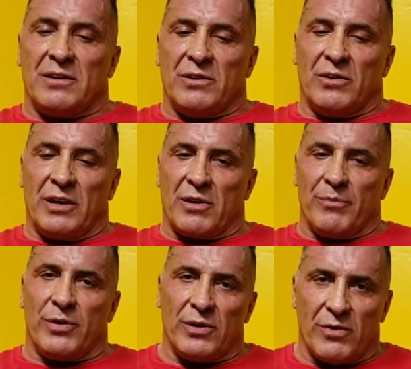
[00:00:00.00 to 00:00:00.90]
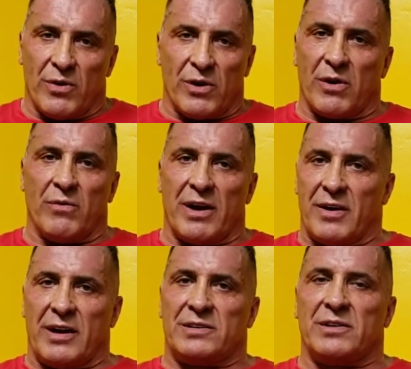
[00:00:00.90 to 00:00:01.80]
doing computer work or
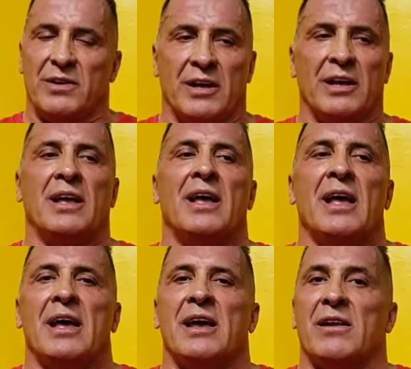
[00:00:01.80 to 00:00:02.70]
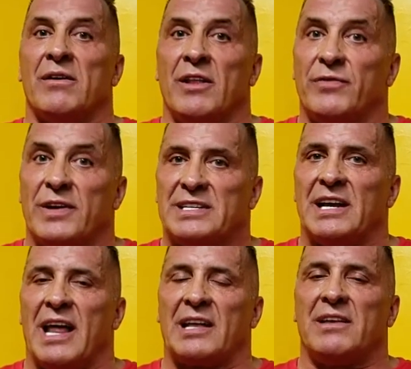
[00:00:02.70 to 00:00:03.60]
whatever else you're doing, you know, not
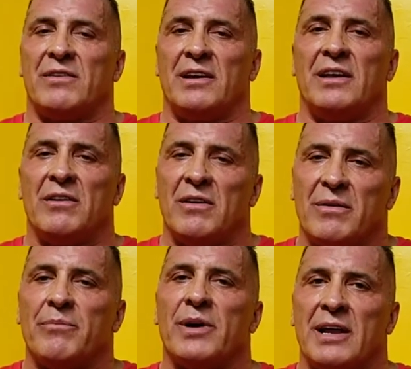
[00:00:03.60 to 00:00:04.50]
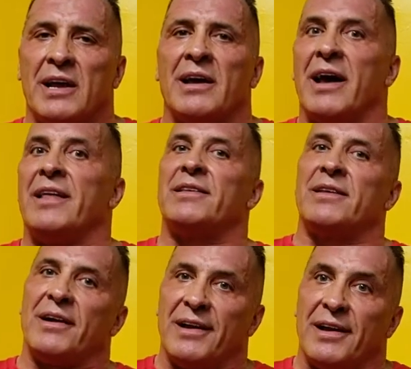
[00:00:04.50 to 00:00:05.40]
physically active, really, you're burning
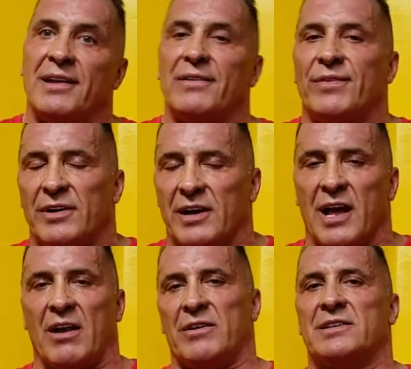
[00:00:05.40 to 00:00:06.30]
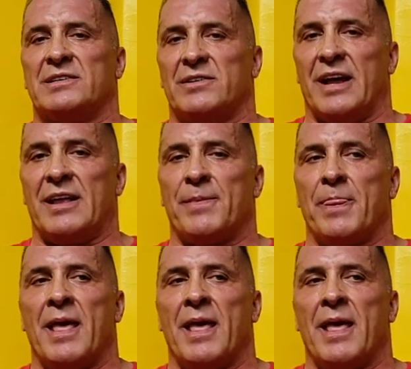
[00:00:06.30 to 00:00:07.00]
130, 140 calories, right?